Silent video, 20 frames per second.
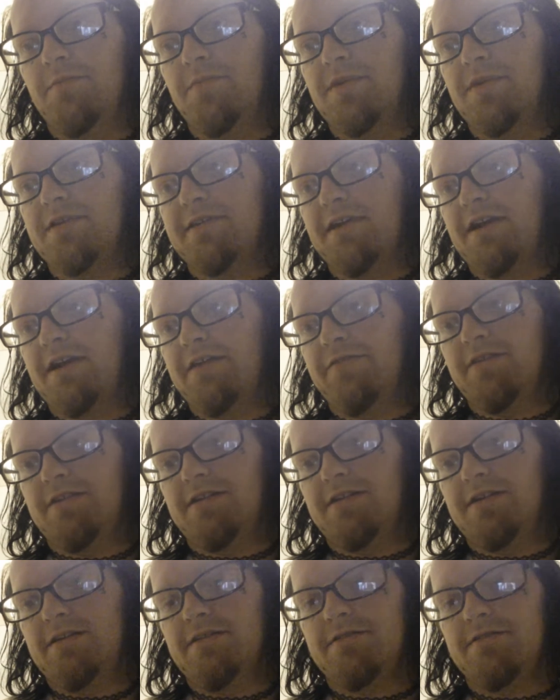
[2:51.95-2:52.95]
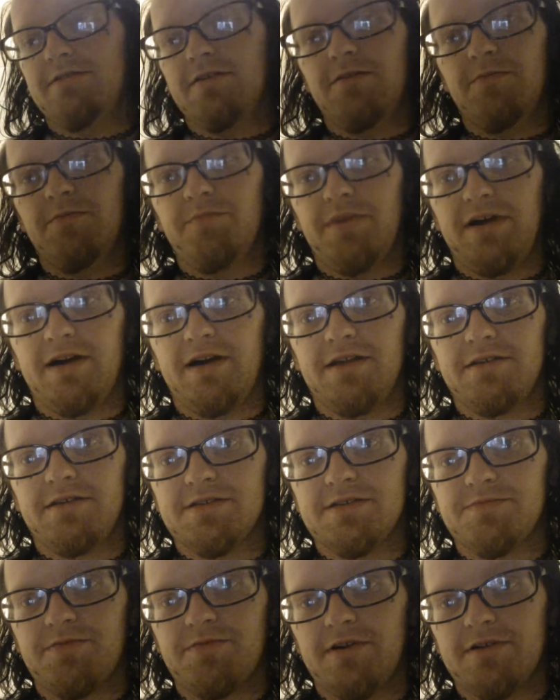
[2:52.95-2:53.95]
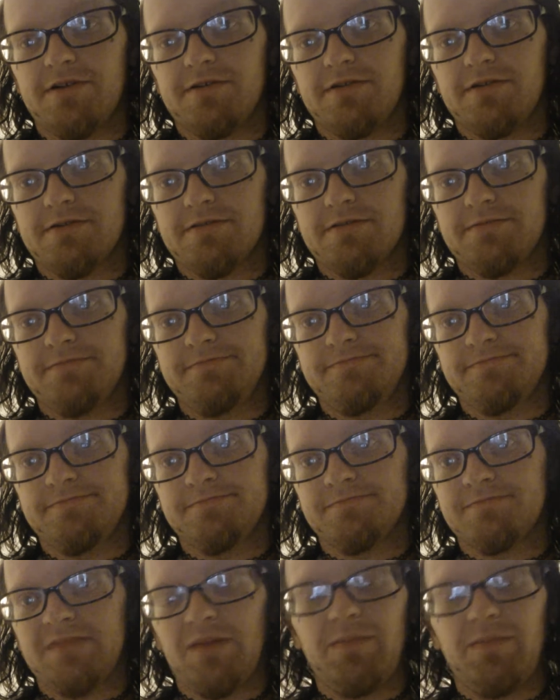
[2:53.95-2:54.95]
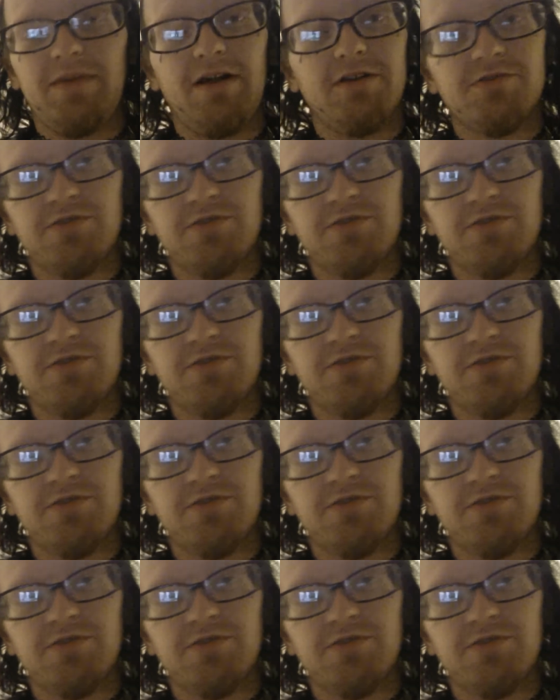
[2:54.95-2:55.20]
But definitely don't buy this product. I mean, I'll